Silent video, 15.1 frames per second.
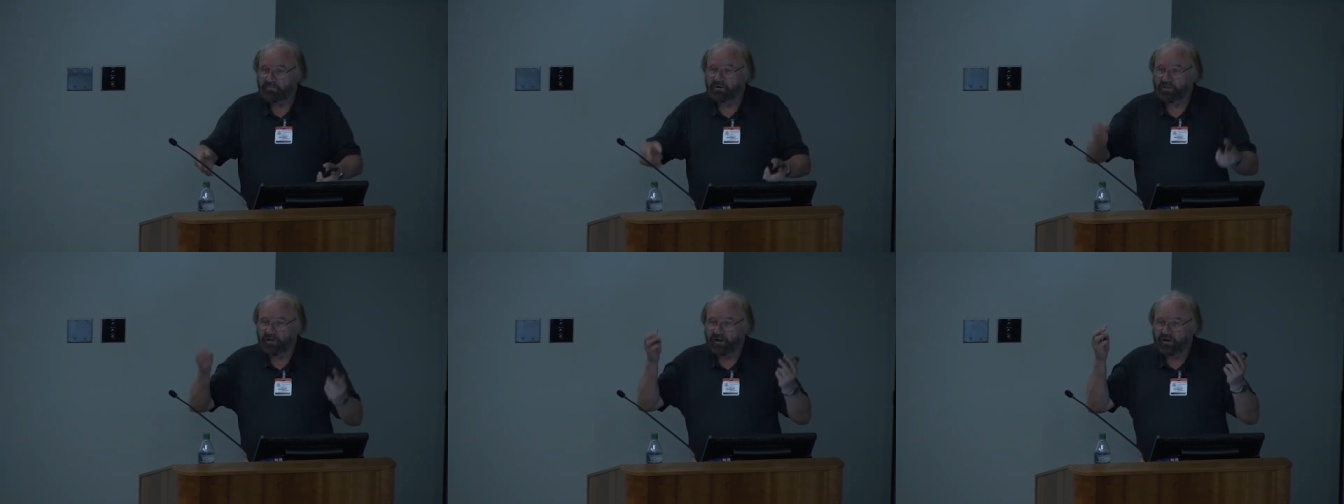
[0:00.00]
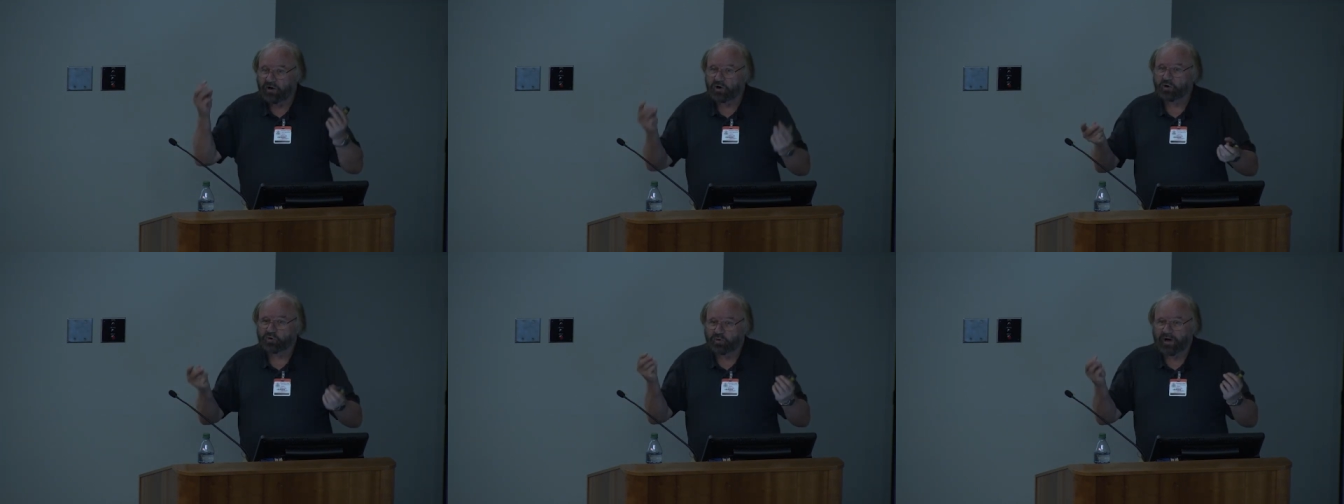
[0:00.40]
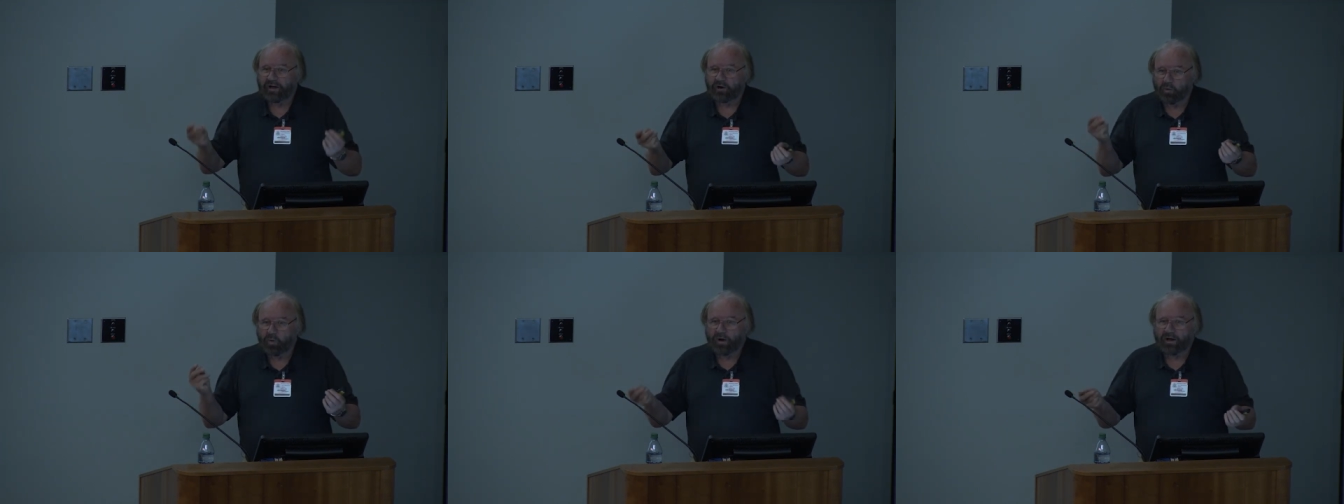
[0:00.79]
but they know
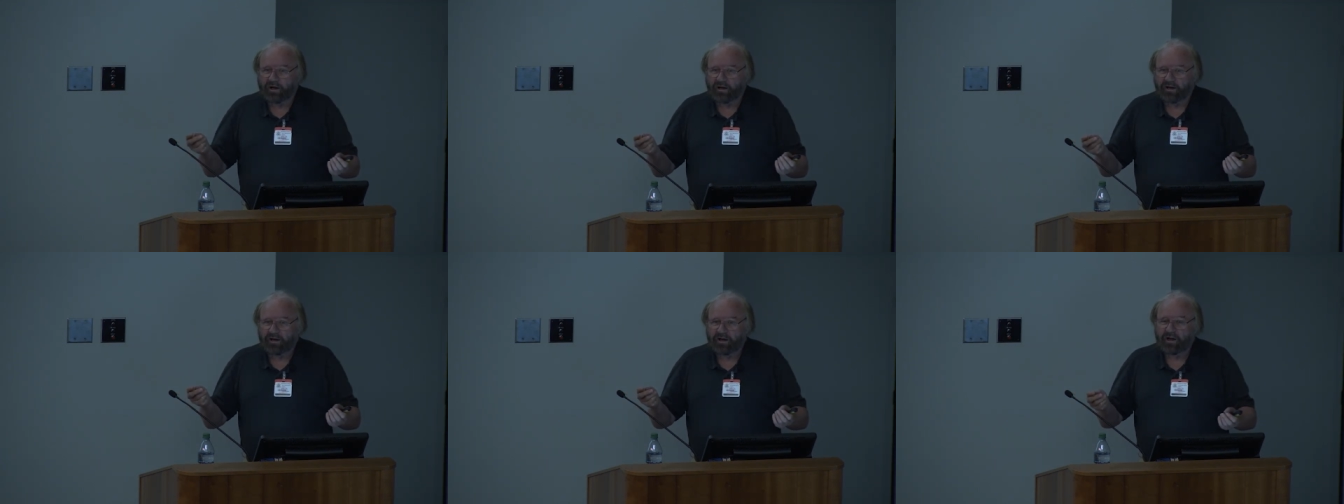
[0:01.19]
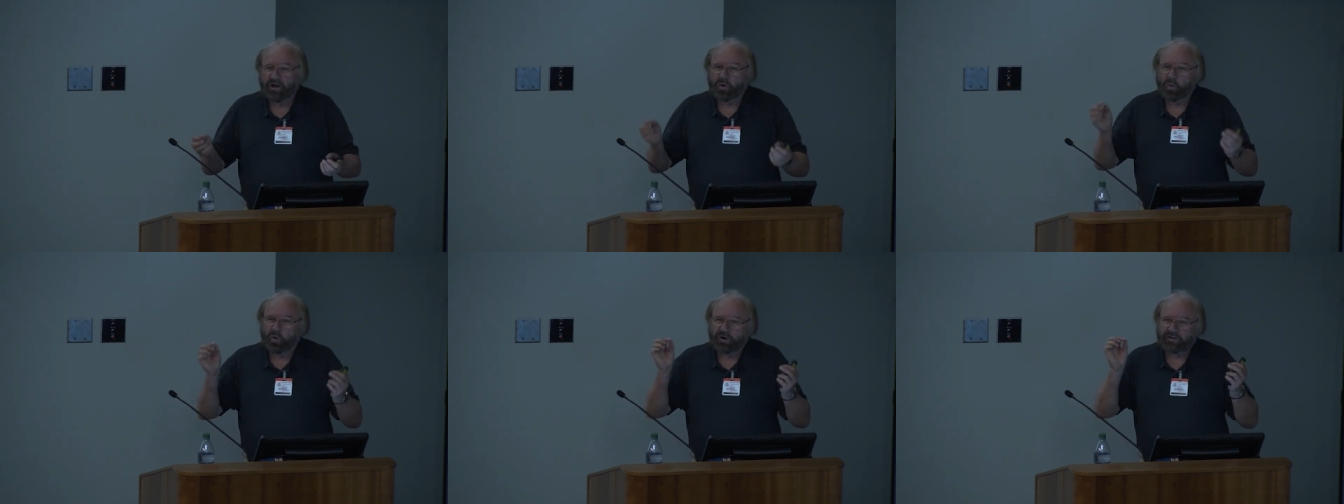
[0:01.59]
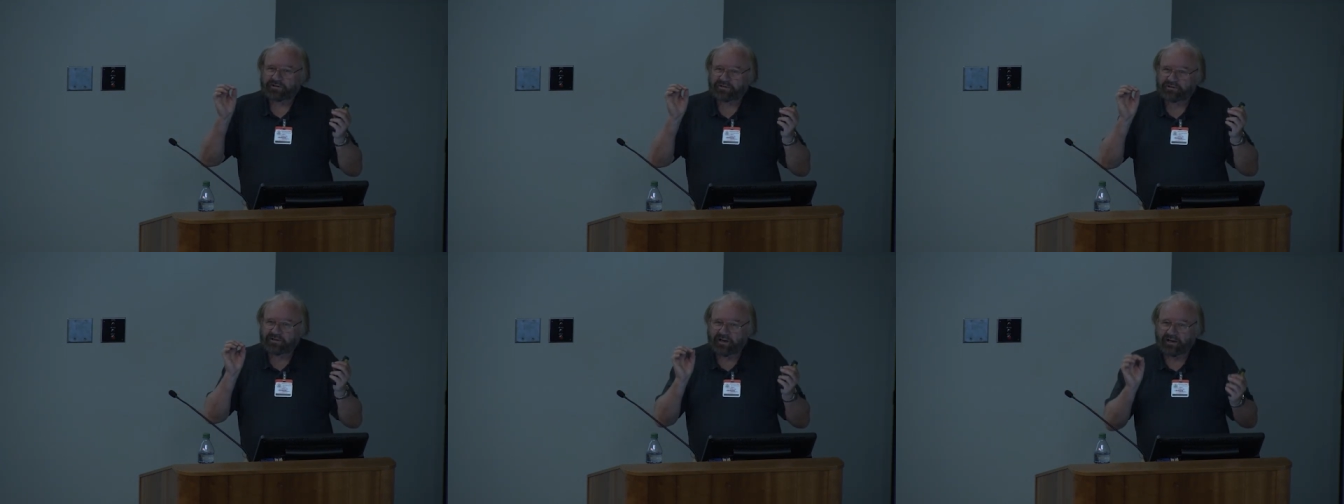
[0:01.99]
right away what
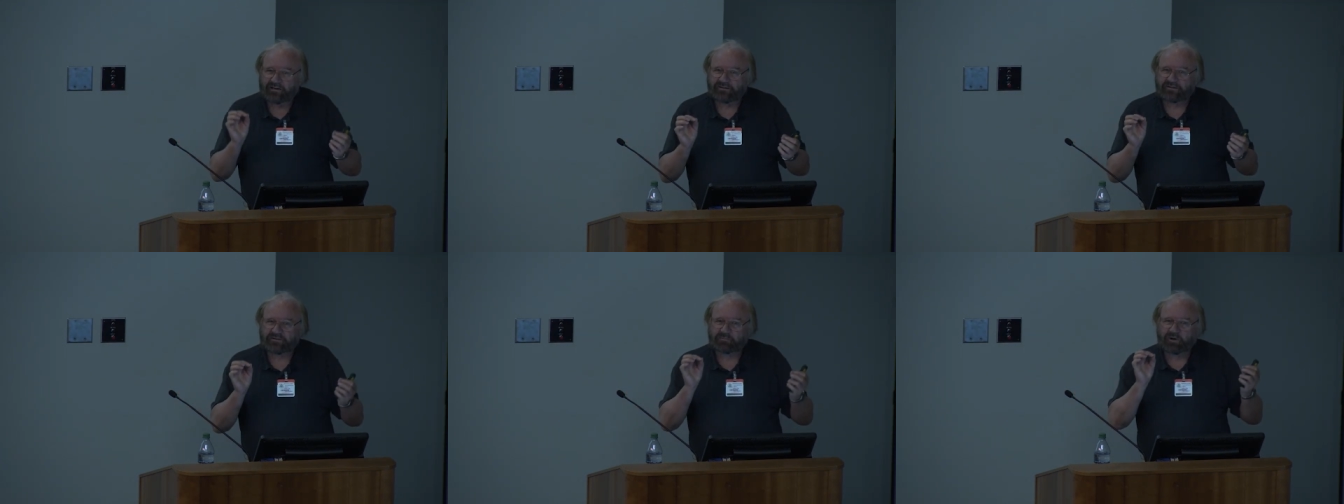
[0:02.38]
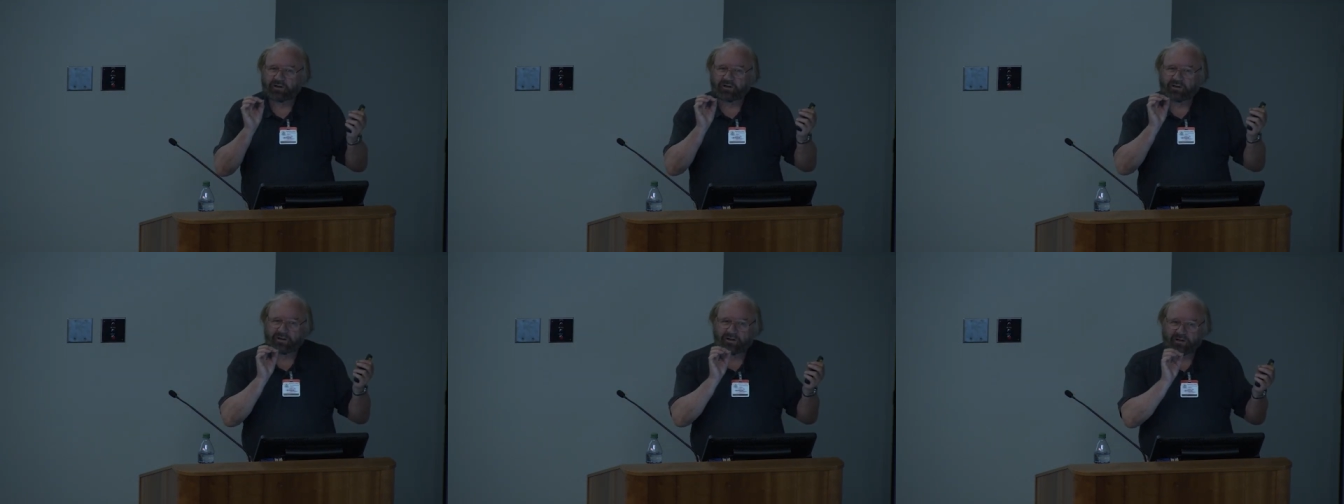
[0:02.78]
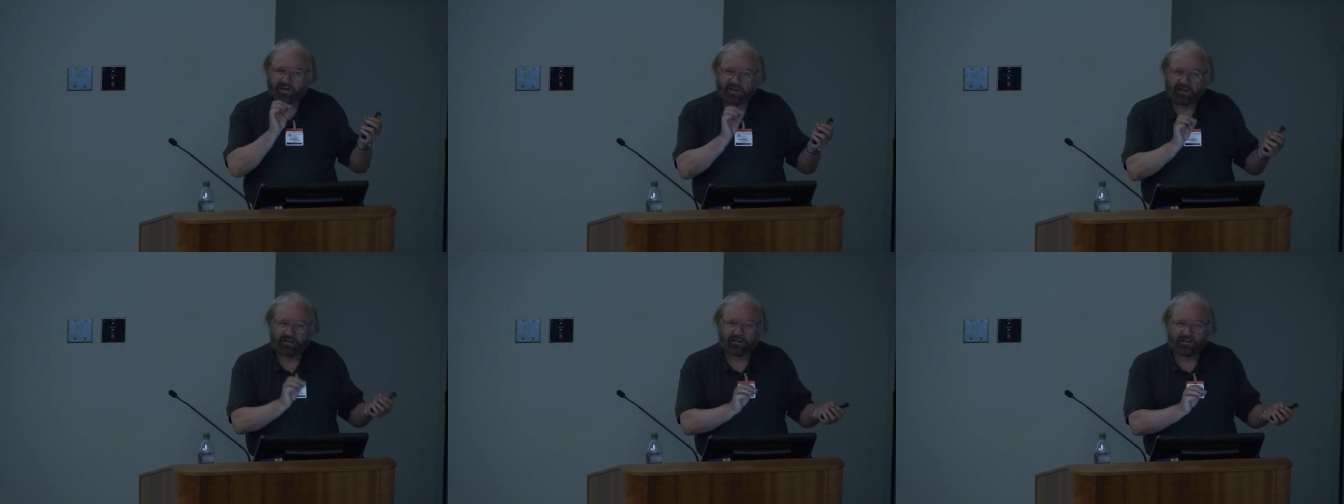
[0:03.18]
is native speaker
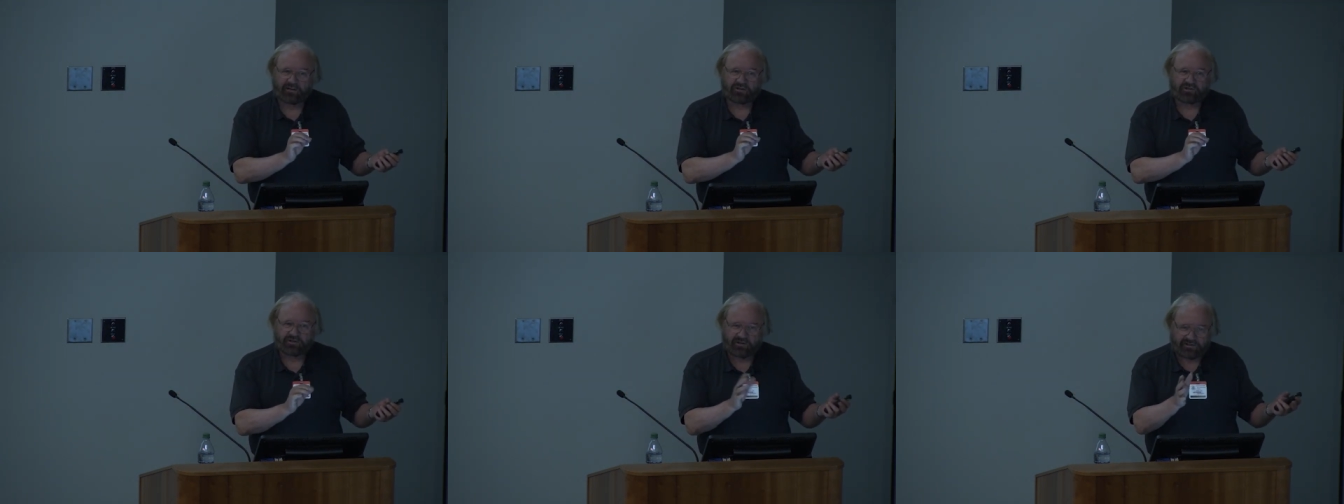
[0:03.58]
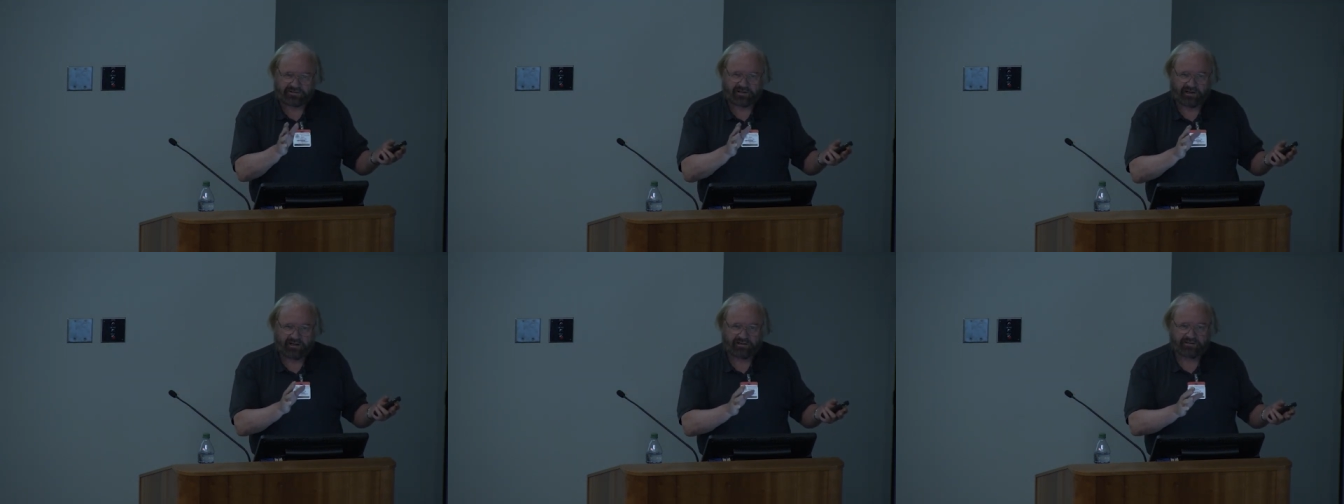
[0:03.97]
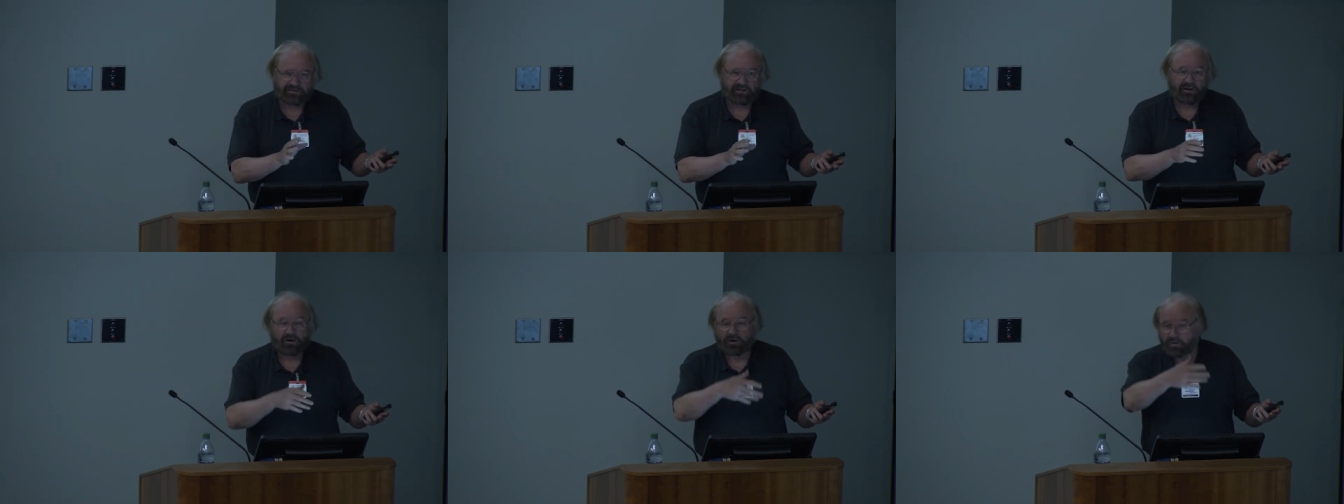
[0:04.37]
English, in this case,